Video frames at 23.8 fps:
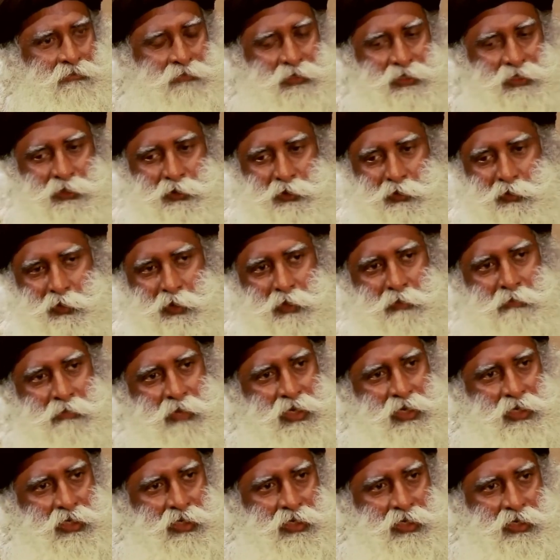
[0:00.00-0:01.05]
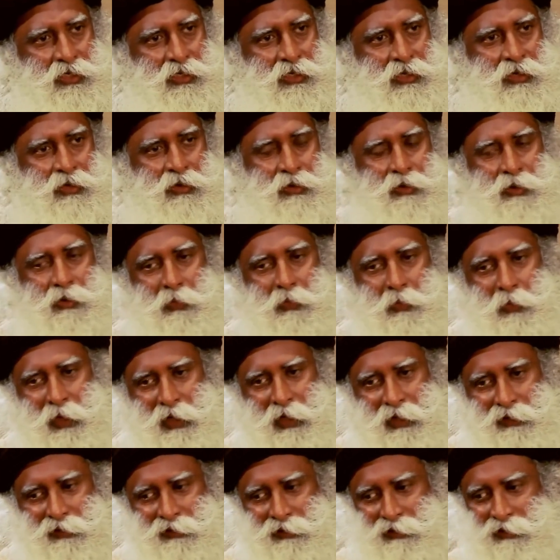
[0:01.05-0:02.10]
Whether you want money or
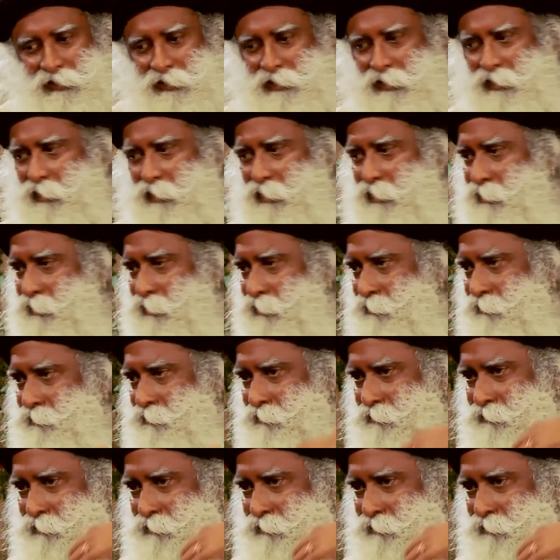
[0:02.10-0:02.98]
wealth or